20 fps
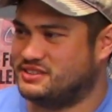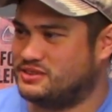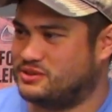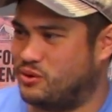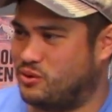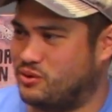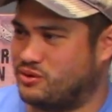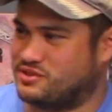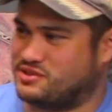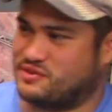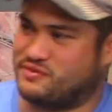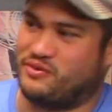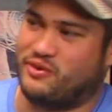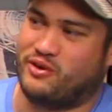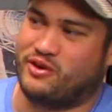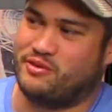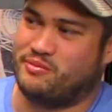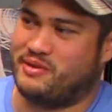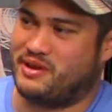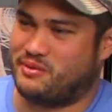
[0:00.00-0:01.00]
Or
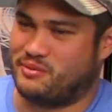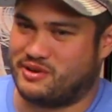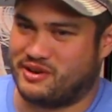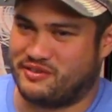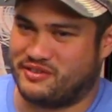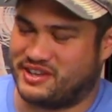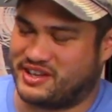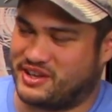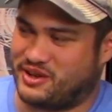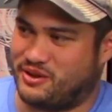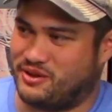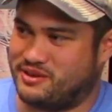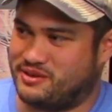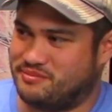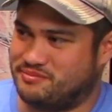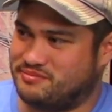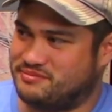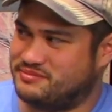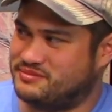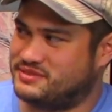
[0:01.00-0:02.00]
Safari Man, whatever they call
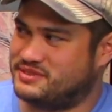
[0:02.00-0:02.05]
him.